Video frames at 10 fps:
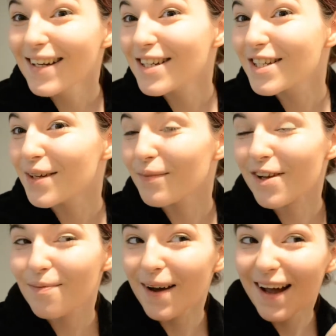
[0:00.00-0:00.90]
shimmery
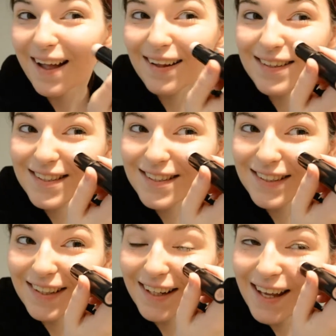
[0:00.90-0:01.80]
spot on his
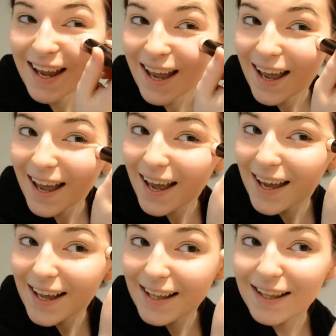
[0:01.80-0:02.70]
shirt,
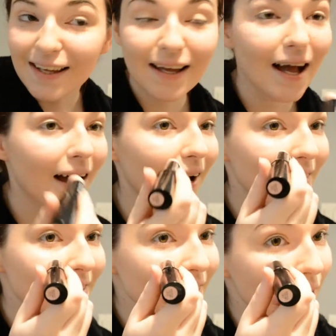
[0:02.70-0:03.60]
and I
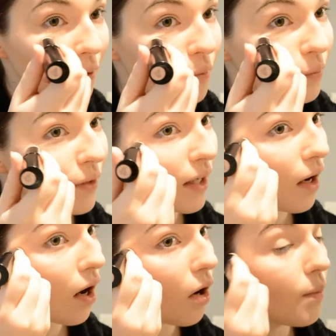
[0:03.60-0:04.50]
saw it when we
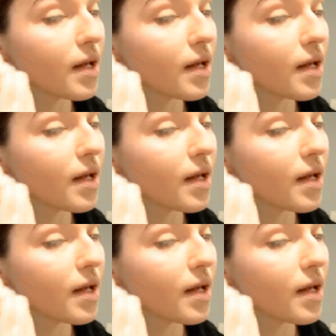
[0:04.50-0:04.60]
got home.